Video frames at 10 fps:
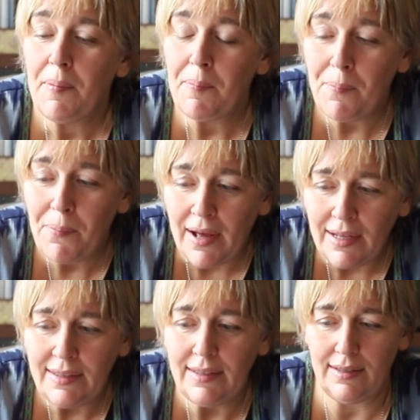
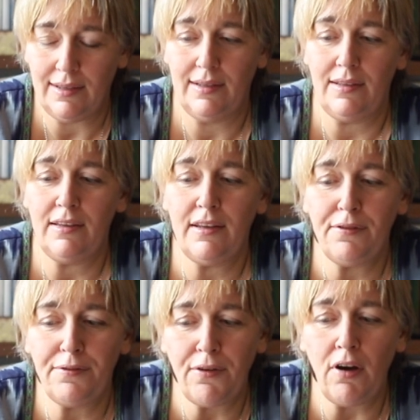But the
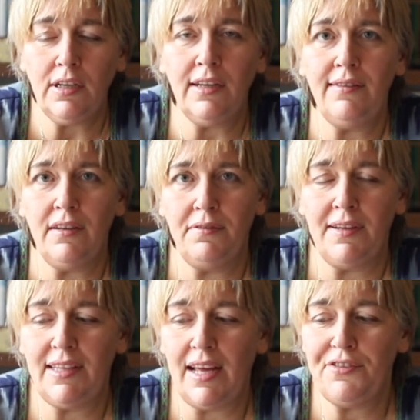focus of
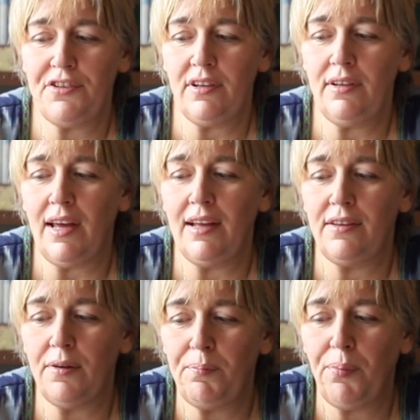attention
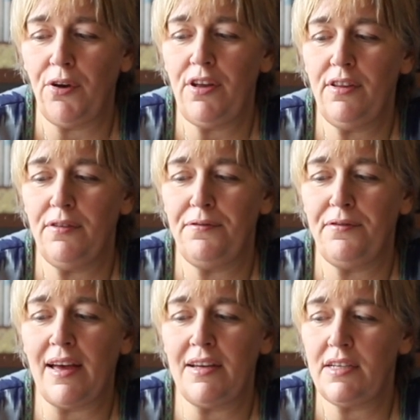and the point of
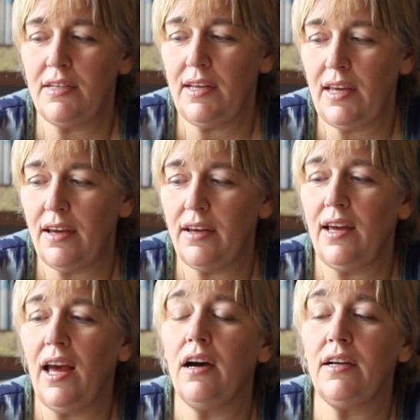fashion here
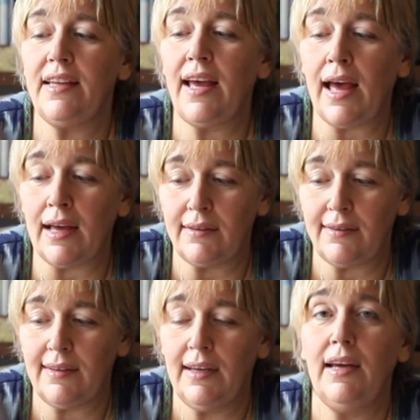are the
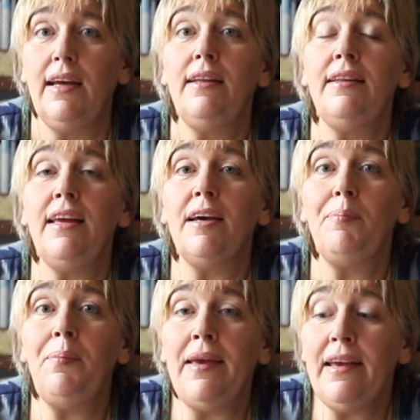hats. They
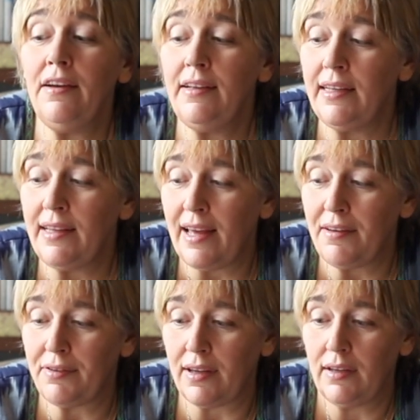are bigger than
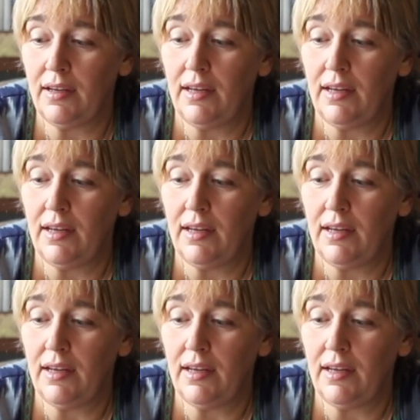ever.